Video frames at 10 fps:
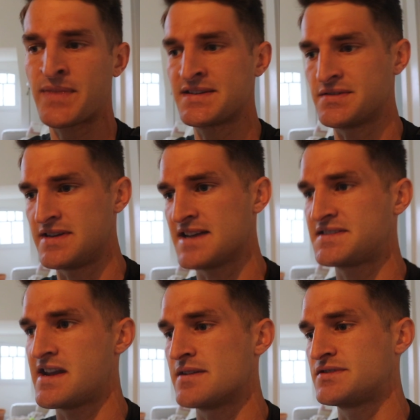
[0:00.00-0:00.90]
So
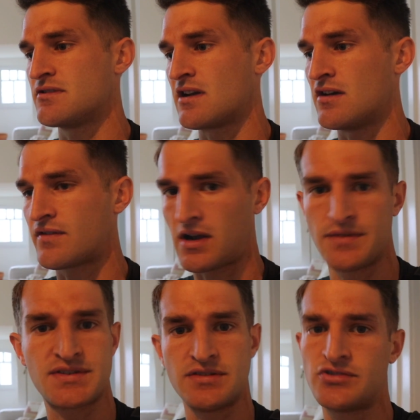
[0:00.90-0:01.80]
yesterday I was doing a lot of
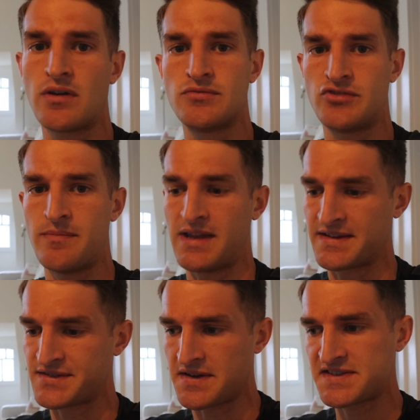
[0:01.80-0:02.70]
close control
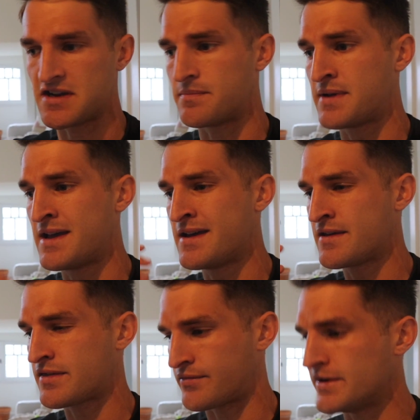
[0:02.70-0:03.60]
dribbling. So I set up
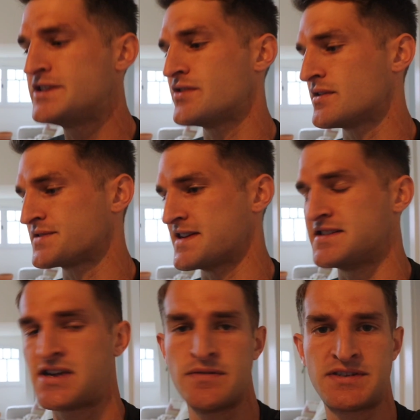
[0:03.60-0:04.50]
3 drills
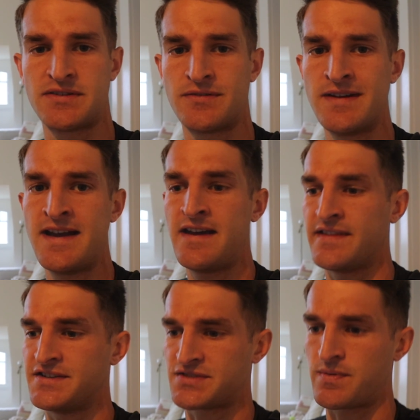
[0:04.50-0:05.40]
in total,
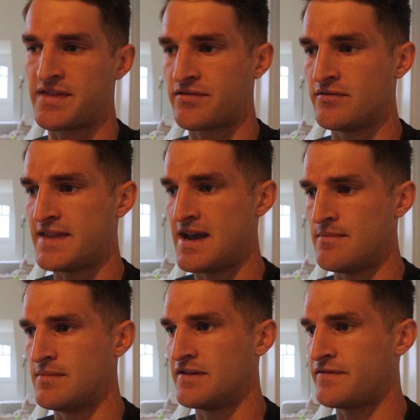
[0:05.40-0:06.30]
then just went through
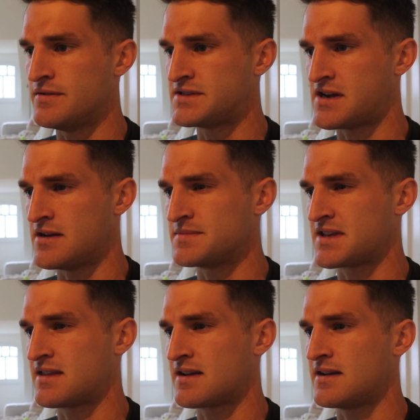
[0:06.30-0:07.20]
them a few times. I
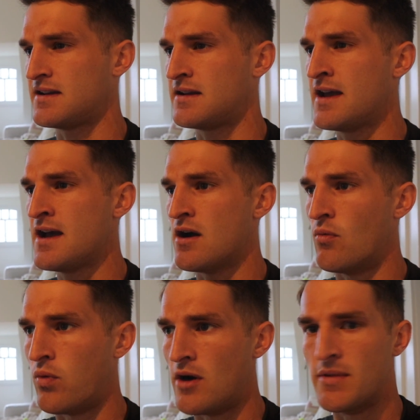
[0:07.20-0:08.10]
think I did a
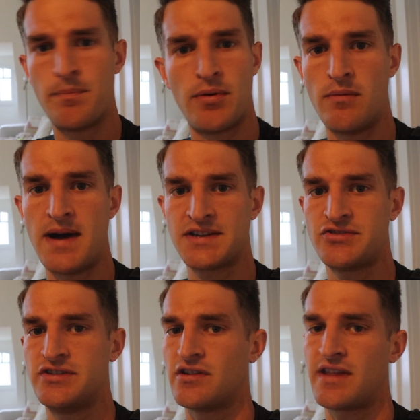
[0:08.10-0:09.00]
warm-up ball
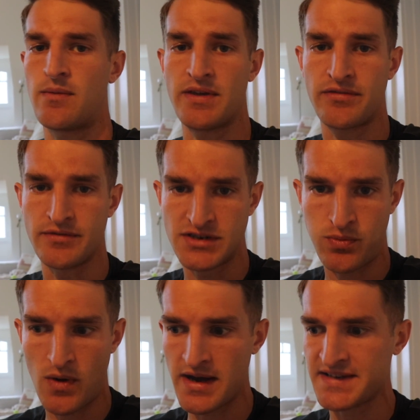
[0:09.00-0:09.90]
mastery drill that I went through
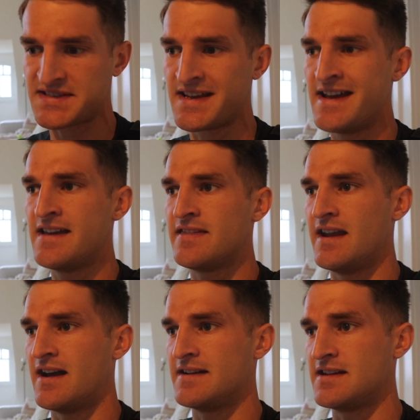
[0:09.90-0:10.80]
twice.
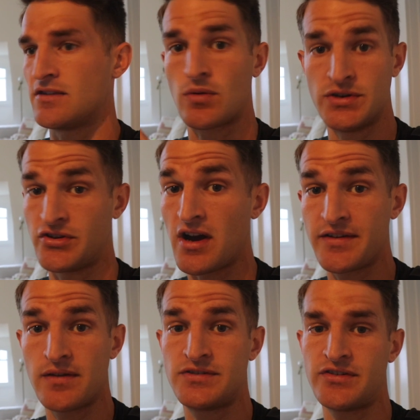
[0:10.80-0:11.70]
Then I did the
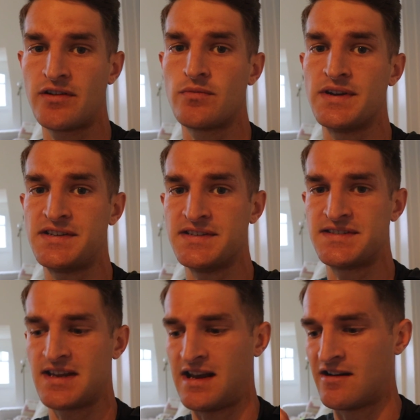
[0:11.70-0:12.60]
quadrado drill, which
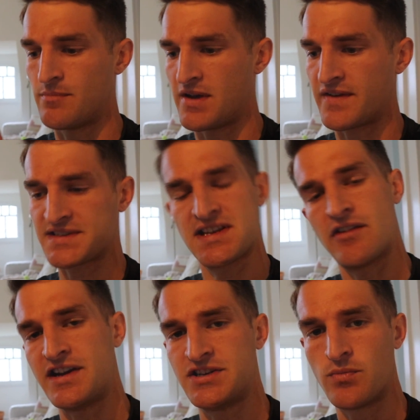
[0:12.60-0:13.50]
is a little bit of
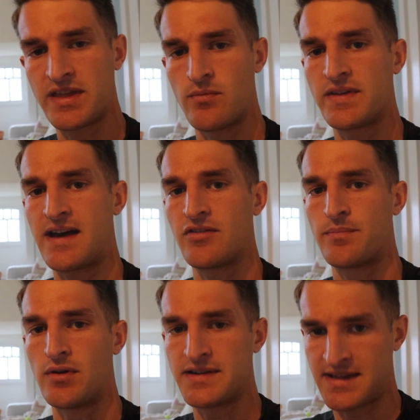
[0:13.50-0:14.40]
acceleration with and without the
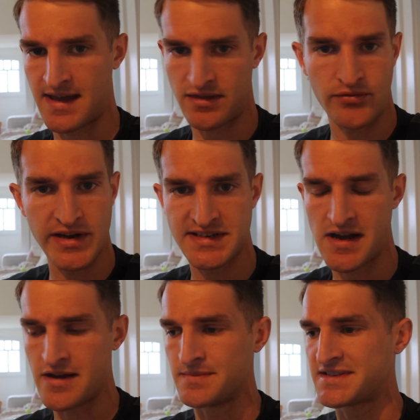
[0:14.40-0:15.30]
ball. I did that 3
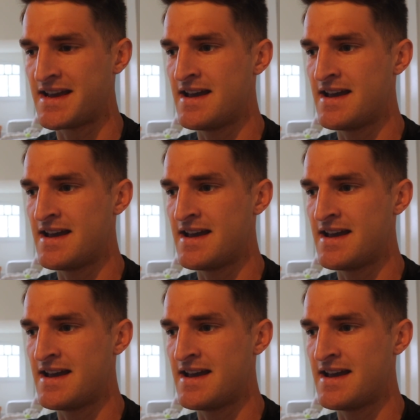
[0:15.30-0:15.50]
times.